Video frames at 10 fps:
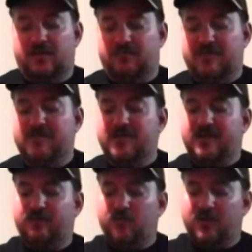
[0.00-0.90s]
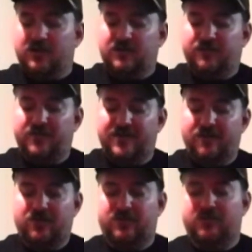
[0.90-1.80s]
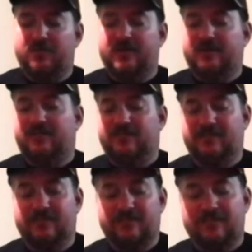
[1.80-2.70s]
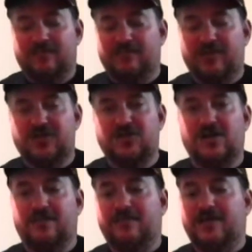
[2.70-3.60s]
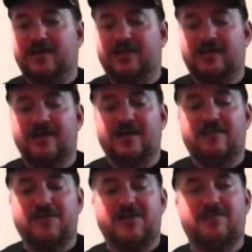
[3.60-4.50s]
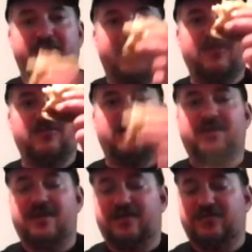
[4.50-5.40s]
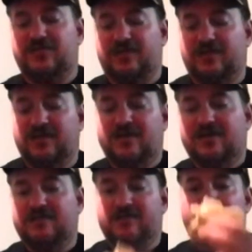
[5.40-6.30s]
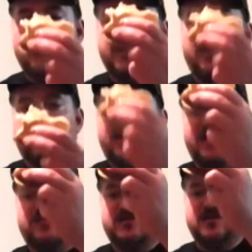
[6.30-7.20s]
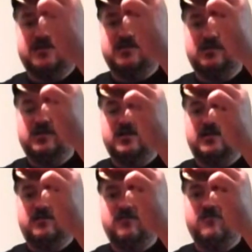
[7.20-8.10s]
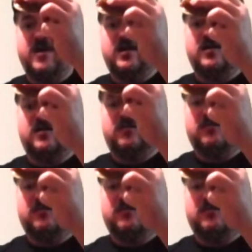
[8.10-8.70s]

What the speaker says: Maybe they can work on their flavor a little bit, punch it up, make it better than KFC. I mean, right now KFC is in the lead. They're right here.